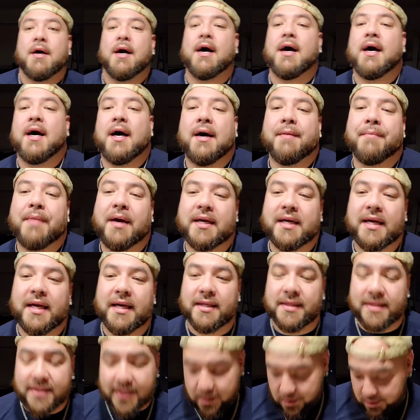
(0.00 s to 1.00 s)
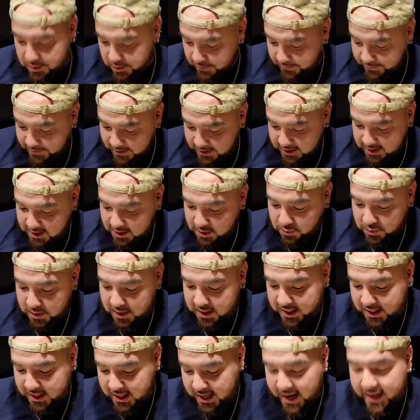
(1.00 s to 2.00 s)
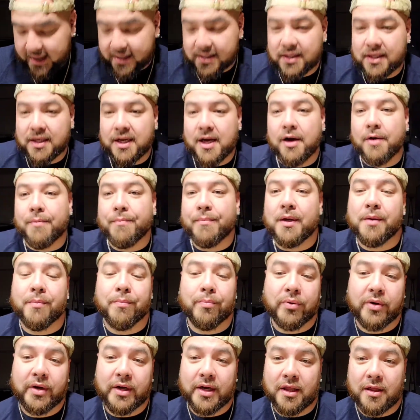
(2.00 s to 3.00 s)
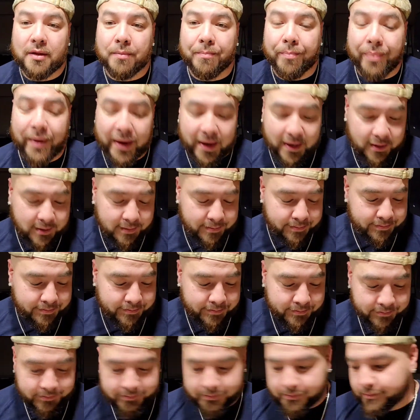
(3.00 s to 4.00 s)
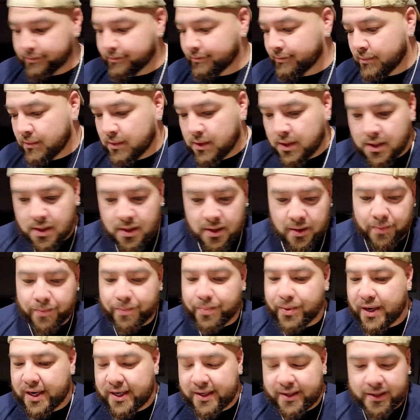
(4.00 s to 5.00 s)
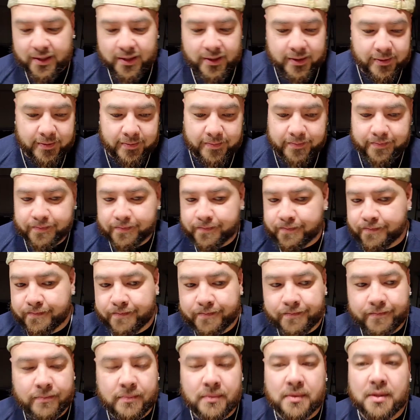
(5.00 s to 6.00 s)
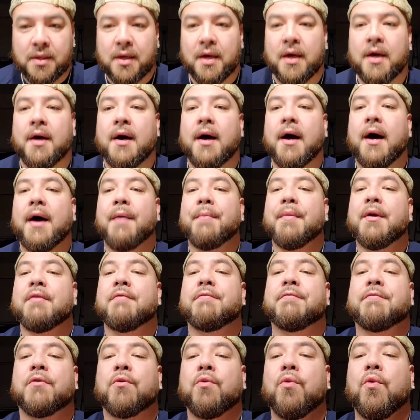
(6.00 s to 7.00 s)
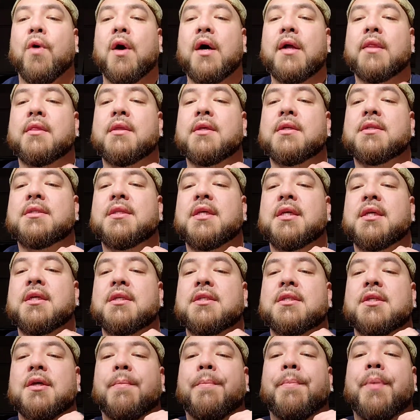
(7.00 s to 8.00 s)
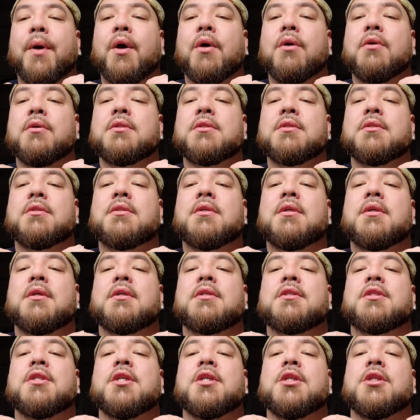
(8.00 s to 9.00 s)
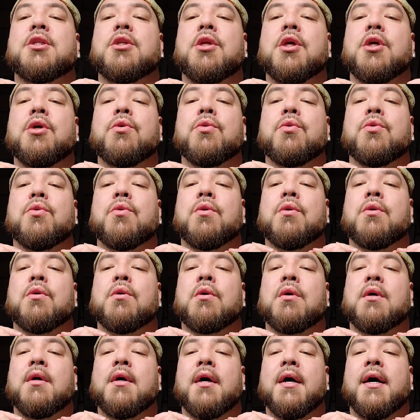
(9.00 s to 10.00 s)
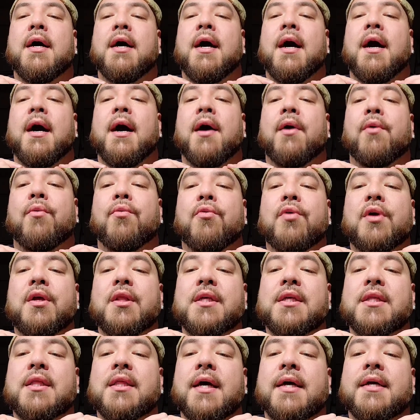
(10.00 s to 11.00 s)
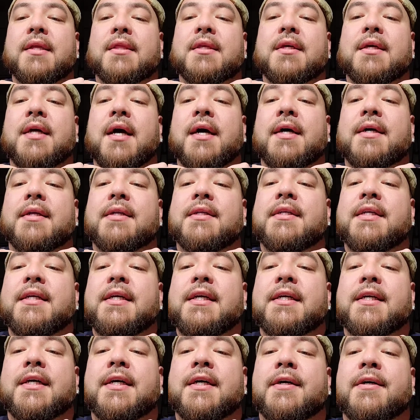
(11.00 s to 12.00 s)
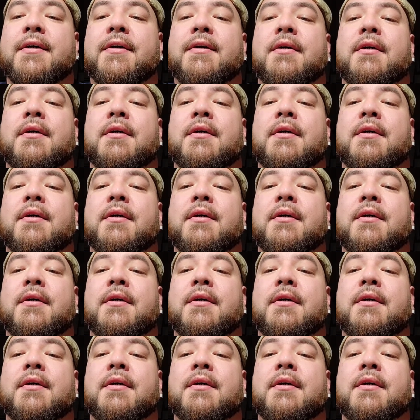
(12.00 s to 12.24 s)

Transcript: Um, I can't tell you if this is really going to actually help me breathe better. But, I mean, for what this thing is supposed to do, I really like the idea.